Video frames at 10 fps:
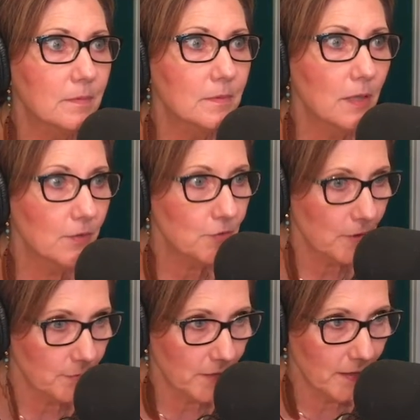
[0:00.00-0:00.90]
Donald
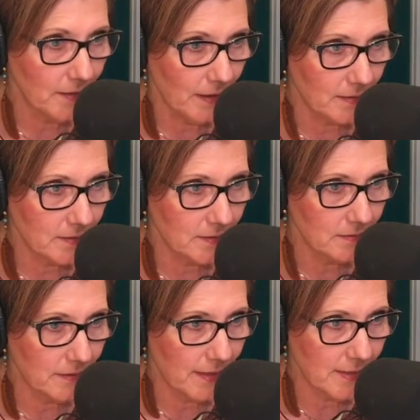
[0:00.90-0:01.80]
Trump got elected
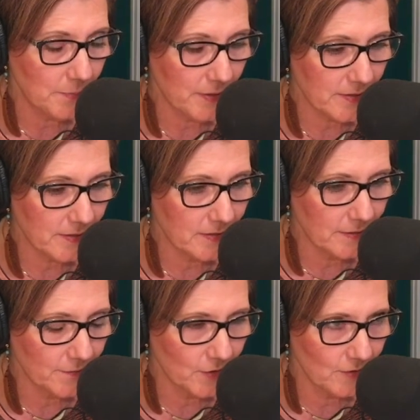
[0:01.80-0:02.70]
as president
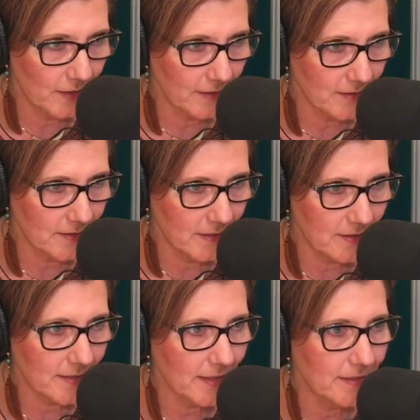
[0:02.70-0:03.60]
of the United
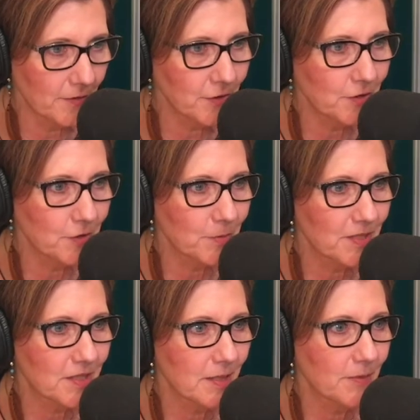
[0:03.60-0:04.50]
States. It had nothing to do
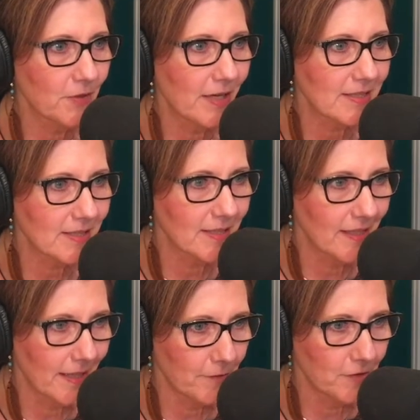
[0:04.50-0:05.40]
with the Democrats then.
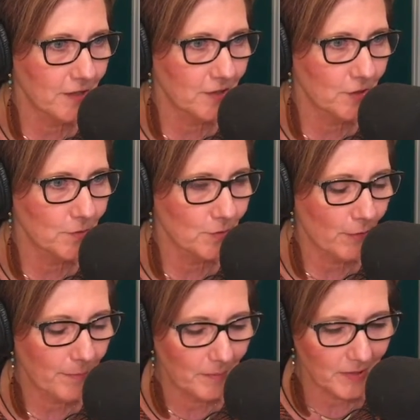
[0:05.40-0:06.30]
It had everything to do with the
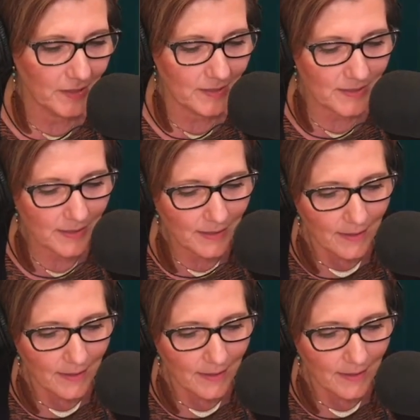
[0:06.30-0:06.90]
Republicans.